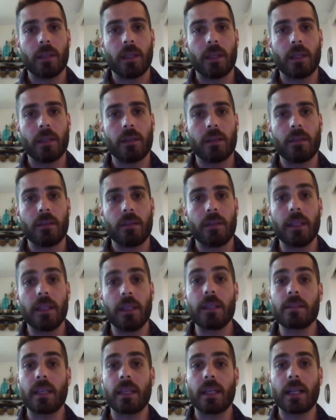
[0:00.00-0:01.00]
and
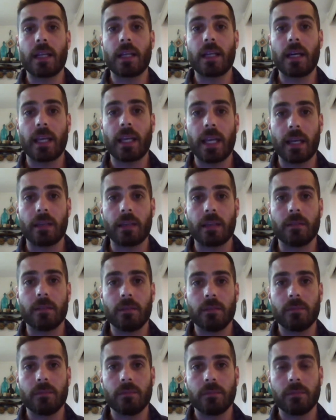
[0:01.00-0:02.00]
things get out of hand.
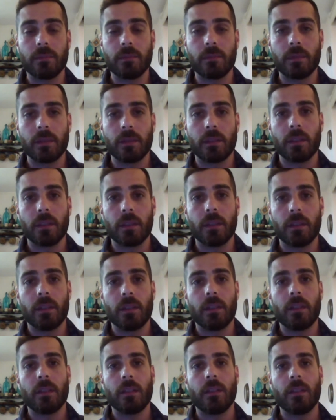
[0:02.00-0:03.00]

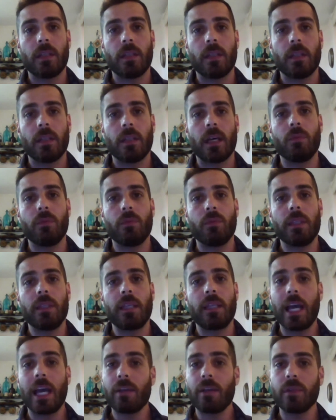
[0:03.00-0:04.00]
Now, we
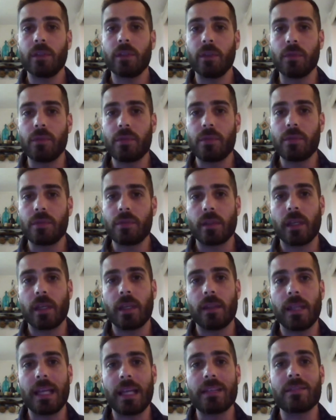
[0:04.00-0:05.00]
can reduce,
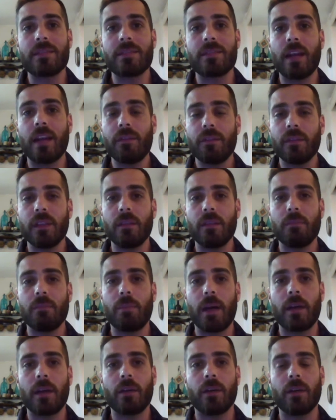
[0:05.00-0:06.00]
and that's definitely
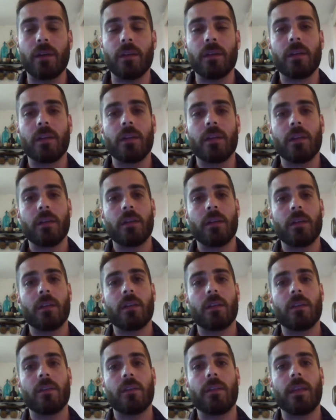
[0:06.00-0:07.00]
better
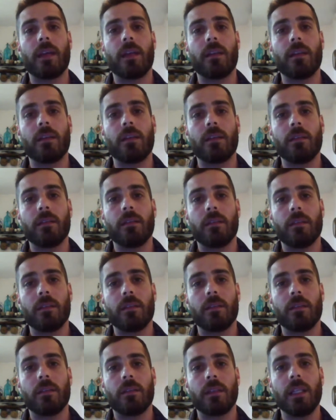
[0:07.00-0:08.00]
than
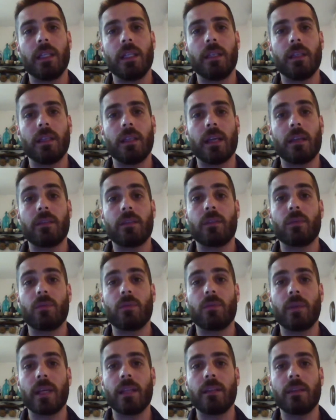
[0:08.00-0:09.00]
eating at the
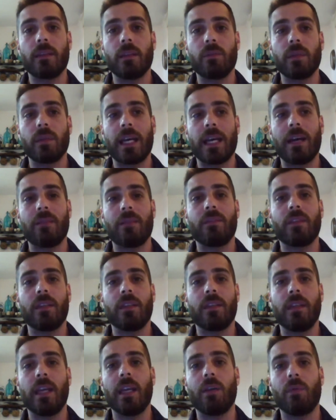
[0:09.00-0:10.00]
rate that we have
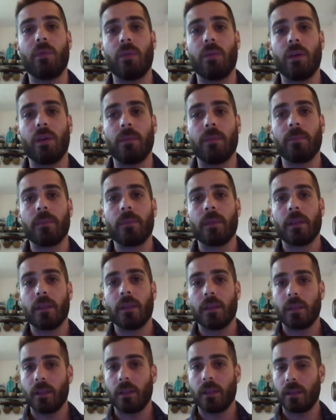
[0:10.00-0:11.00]
today, where
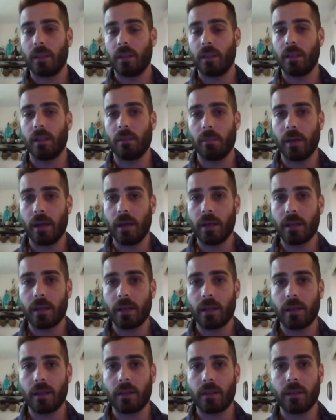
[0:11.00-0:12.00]
in
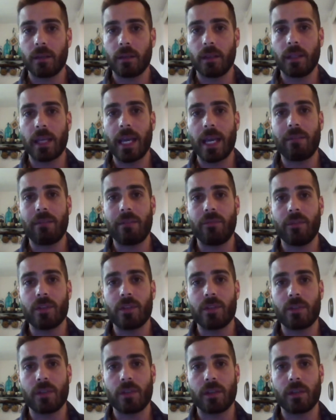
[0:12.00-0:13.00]
America, the
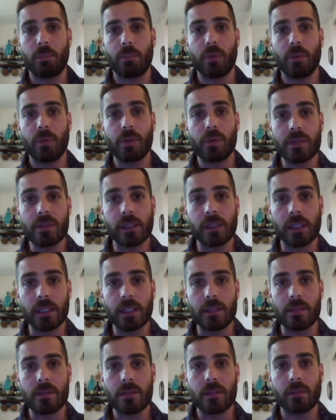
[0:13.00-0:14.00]
average person
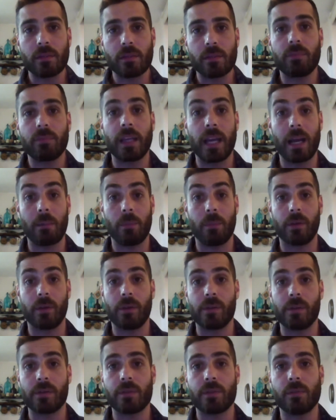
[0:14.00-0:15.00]
eats 3
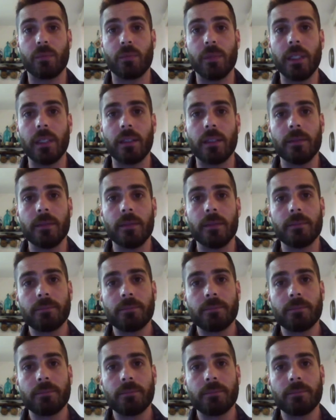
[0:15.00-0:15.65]
hamburgers a week.